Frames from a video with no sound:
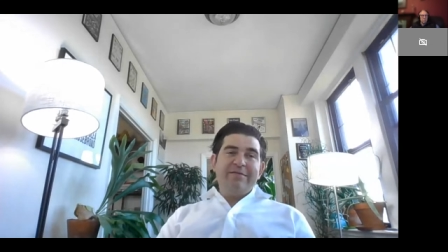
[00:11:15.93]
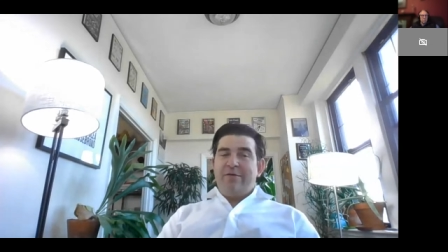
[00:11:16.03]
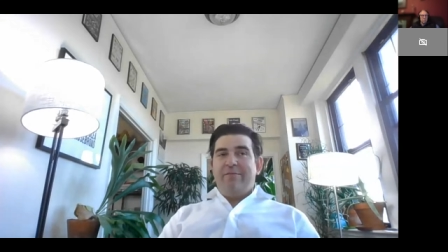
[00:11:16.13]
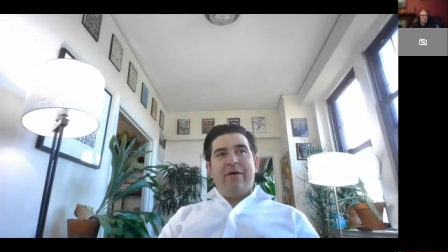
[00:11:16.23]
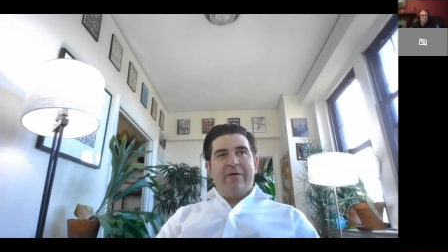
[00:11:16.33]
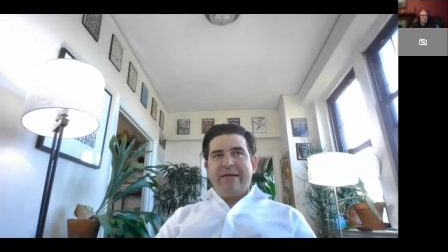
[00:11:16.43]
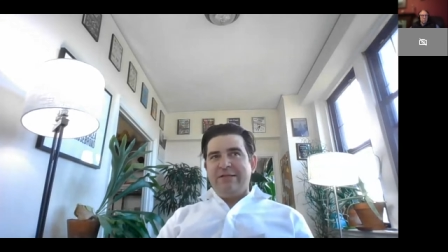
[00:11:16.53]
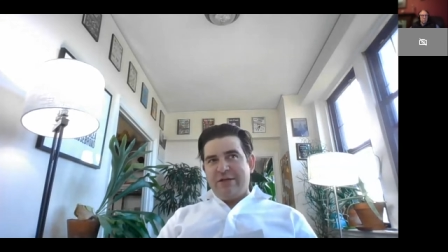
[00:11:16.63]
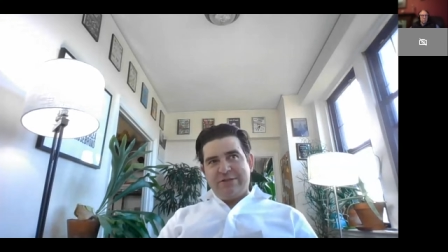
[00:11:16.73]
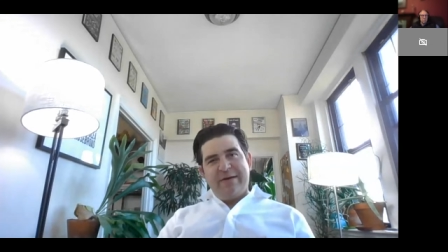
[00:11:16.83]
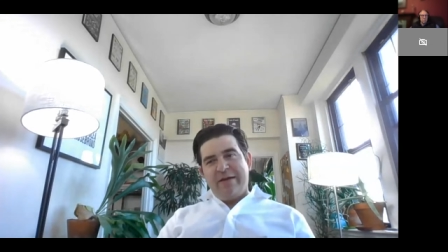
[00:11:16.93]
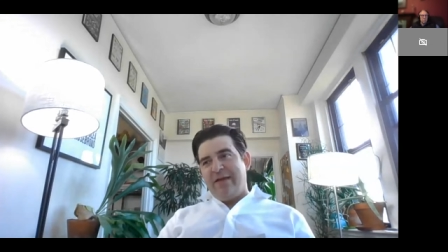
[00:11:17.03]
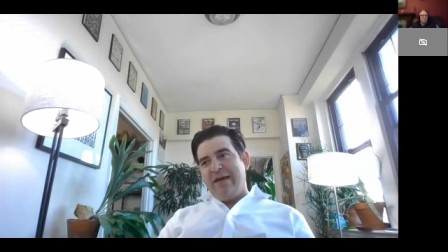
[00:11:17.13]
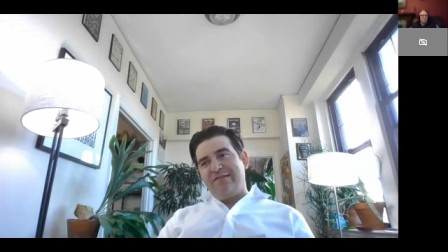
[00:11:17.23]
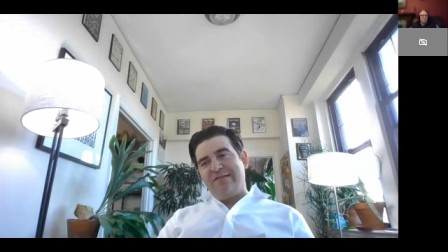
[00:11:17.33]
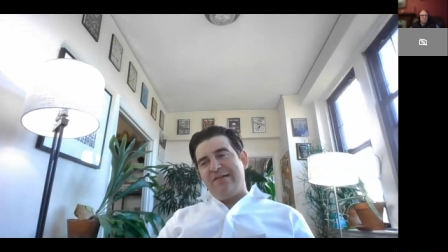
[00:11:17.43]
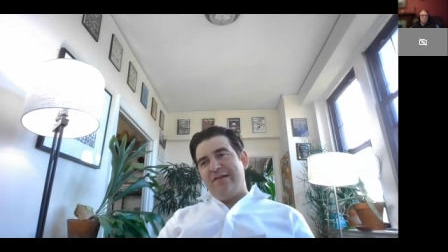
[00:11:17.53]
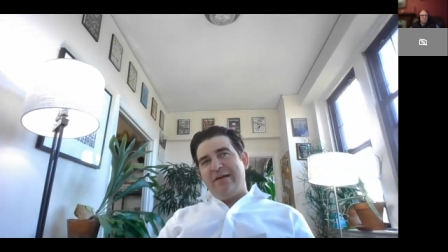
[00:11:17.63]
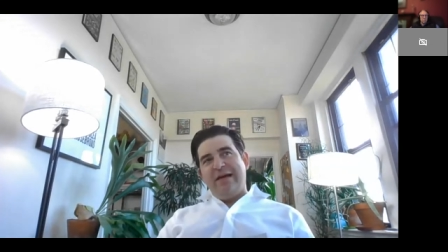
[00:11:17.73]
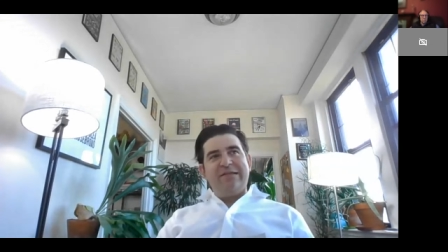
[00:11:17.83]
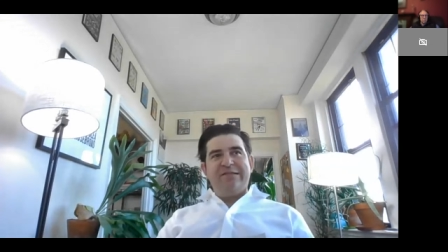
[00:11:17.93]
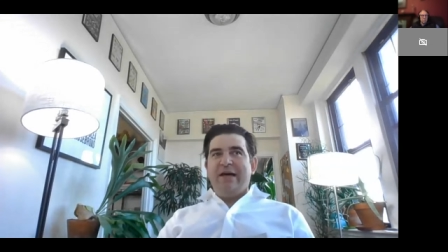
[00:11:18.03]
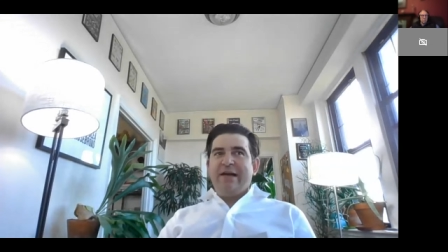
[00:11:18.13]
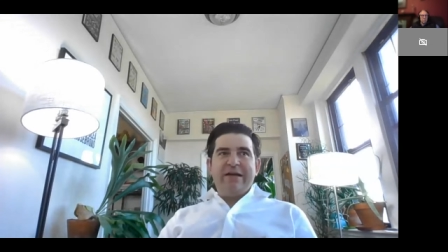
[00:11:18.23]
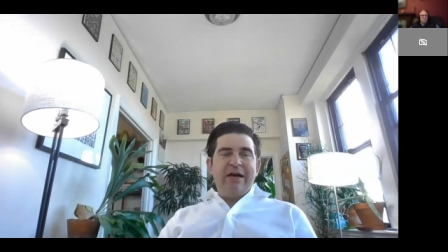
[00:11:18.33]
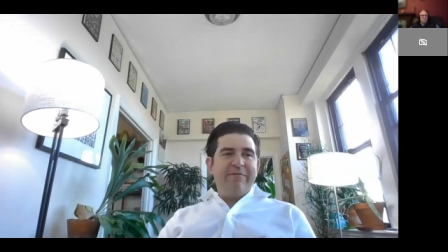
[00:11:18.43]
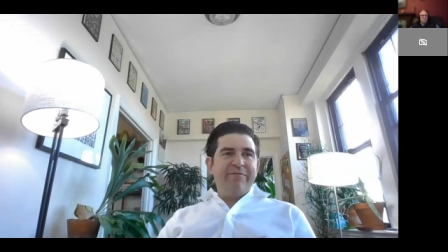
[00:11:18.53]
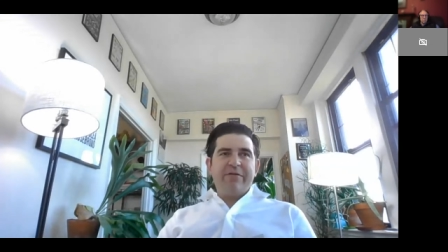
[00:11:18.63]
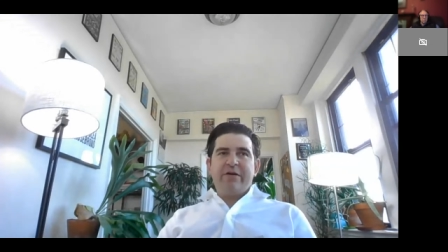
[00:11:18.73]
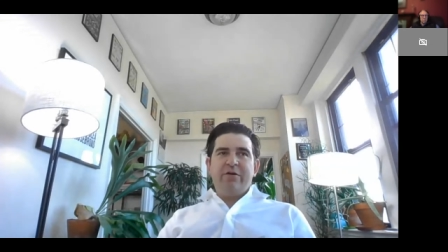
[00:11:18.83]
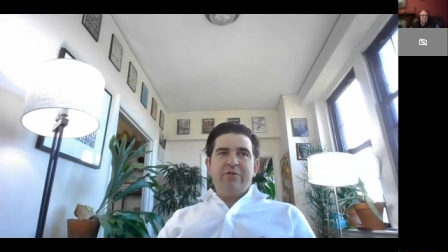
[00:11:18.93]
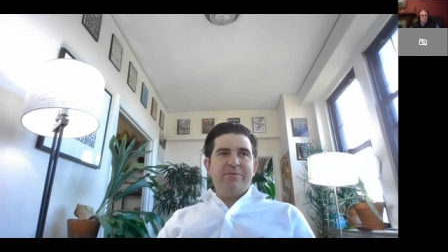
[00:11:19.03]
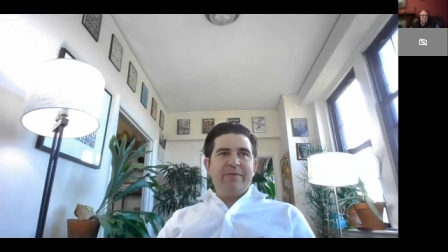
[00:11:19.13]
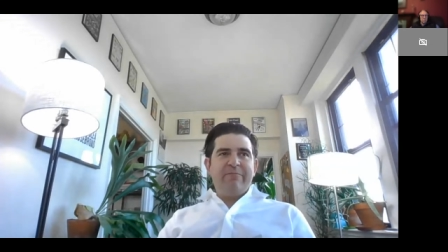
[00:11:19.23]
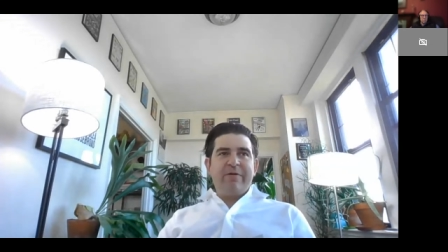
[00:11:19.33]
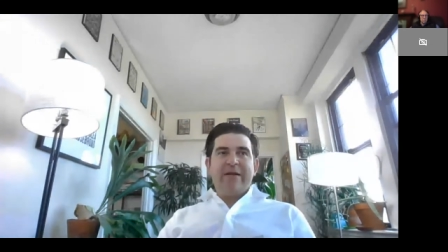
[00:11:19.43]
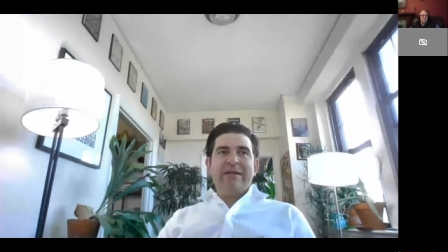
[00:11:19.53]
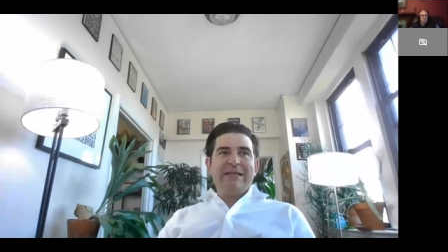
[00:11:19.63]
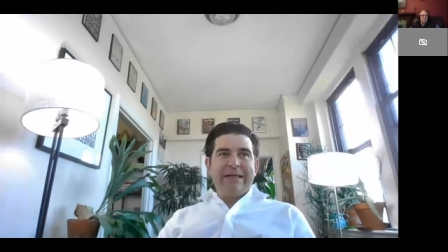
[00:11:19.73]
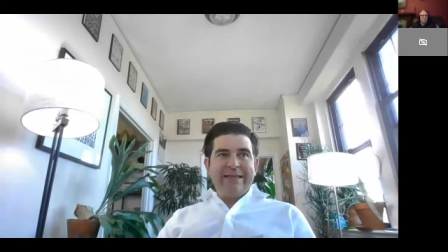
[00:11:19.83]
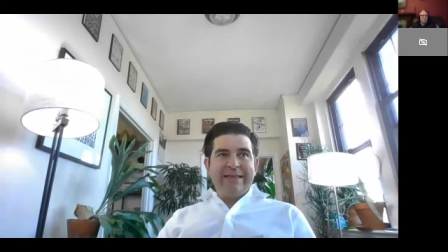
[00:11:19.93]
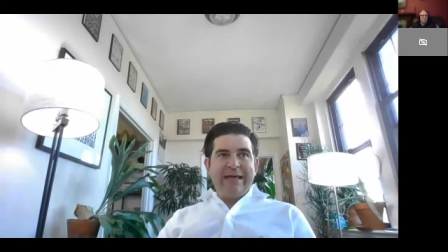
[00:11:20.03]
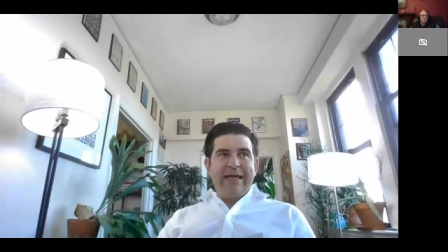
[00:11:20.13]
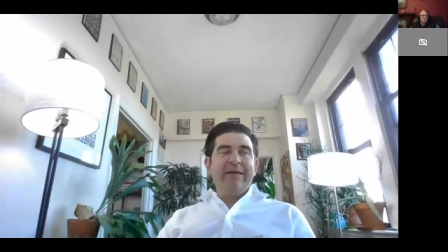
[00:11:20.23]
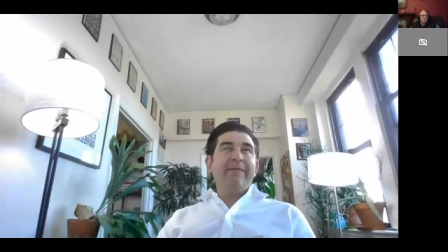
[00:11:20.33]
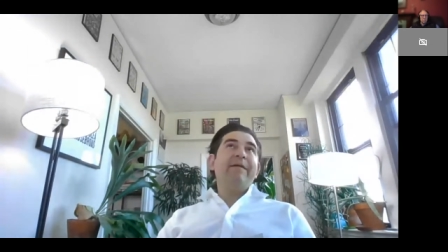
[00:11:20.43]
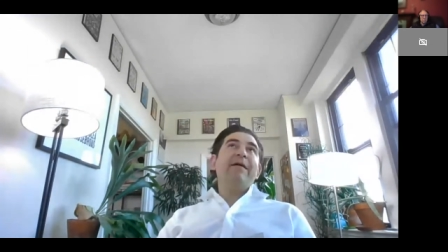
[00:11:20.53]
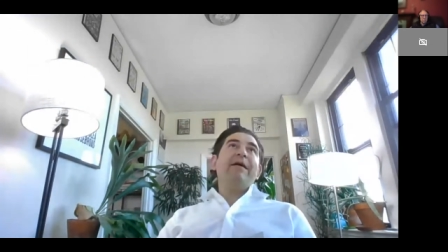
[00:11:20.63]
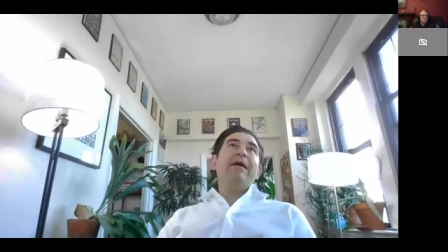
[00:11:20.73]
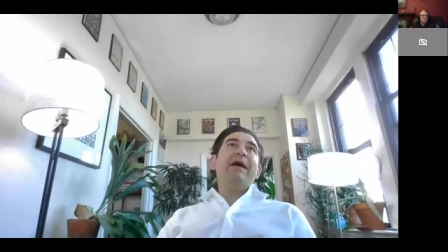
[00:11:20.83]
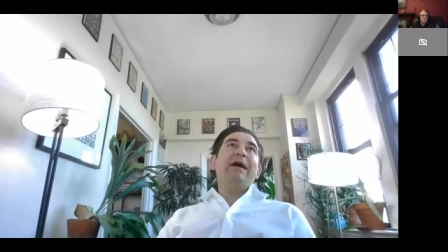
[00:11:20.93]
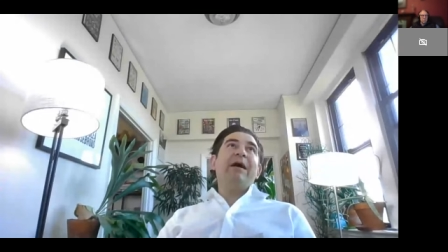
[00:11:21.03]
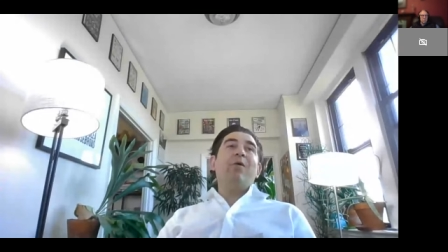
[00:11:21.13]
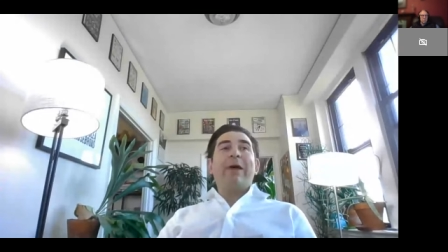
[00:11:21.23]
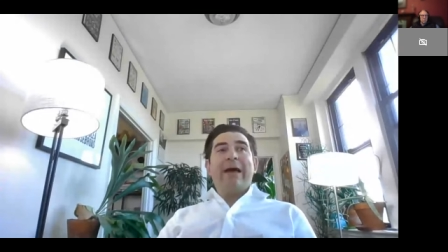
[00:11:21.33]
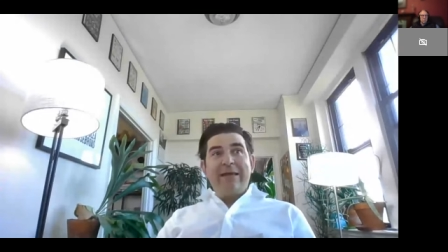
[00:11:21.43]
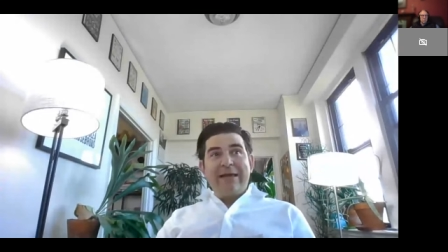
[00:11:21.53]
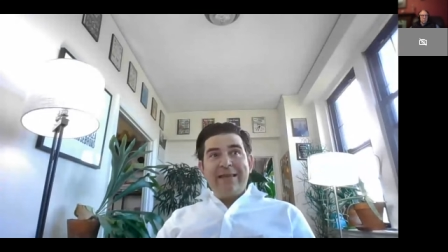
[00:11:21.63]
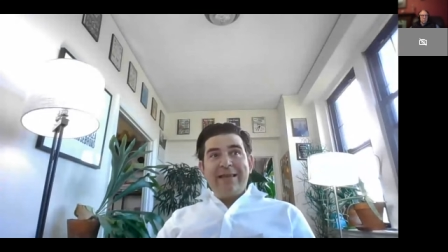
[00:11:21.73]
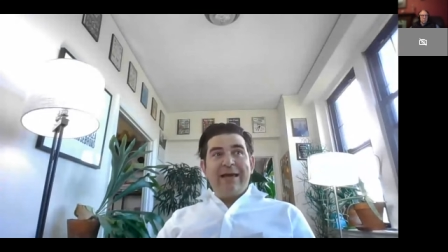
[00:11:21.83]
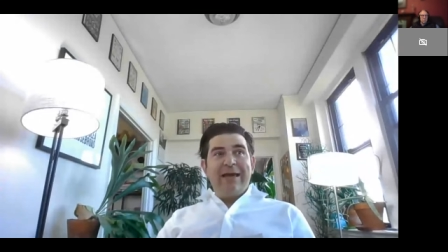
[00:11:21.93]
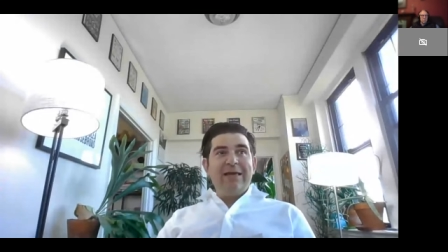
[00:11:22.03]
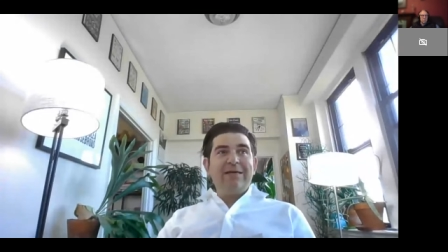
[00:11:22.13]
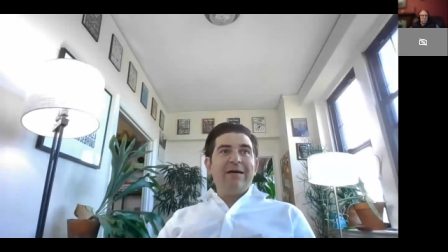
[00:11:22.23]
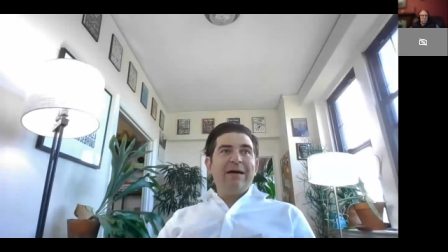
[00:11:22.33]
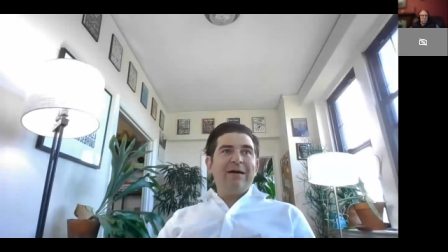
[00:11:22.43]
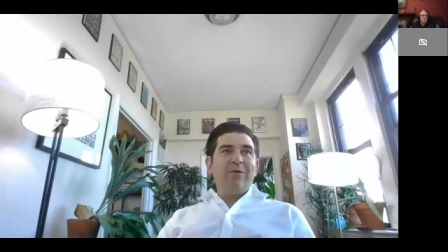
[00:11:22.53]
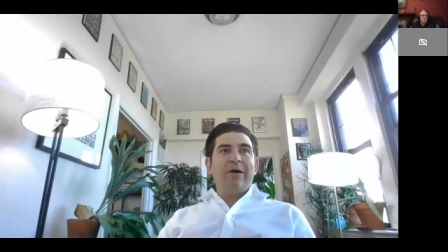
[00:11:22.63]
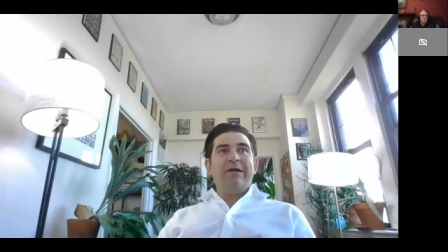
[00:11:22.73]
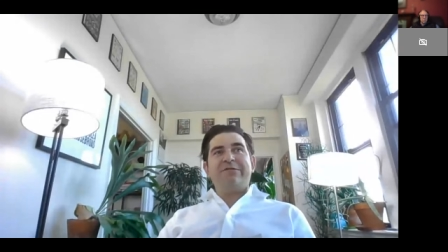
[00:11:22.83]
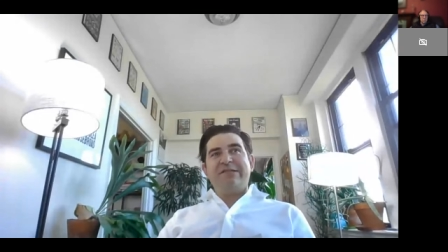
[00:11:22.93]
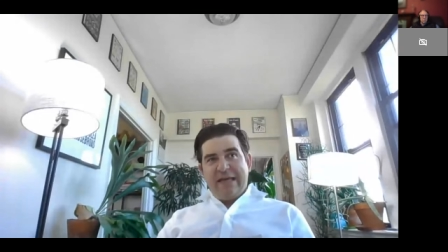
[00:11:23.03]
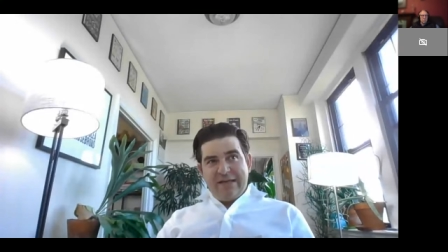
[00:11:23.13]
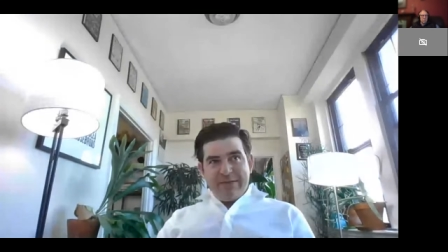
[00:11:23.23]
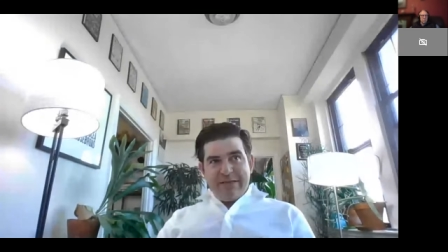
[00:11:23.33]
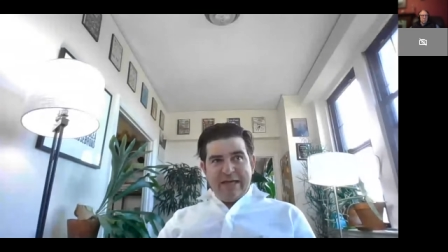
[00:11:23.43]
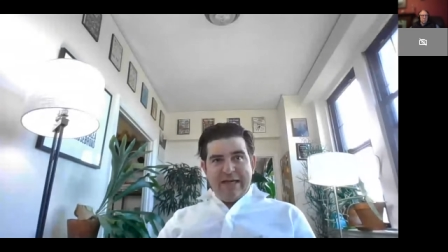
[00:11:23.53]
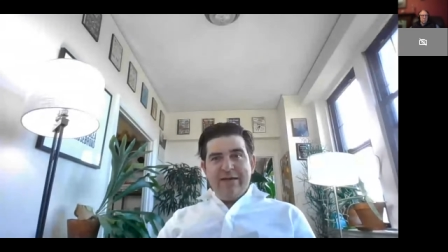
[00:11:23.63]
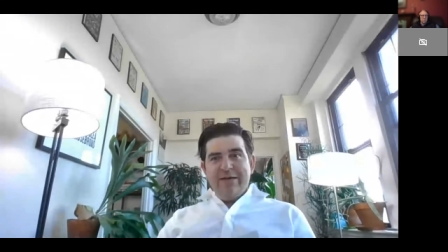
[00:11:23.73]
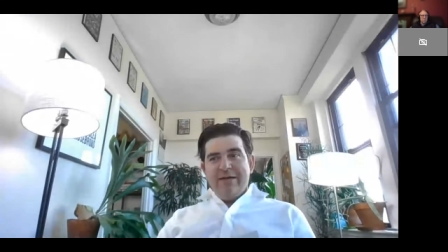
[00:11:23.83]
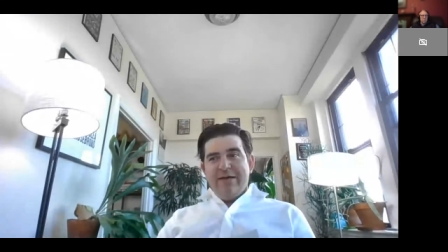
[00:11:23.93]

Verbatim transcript: Well, already talked about this. It is not enough for the code to be written cleanly uh, or elegantly uh, or understandably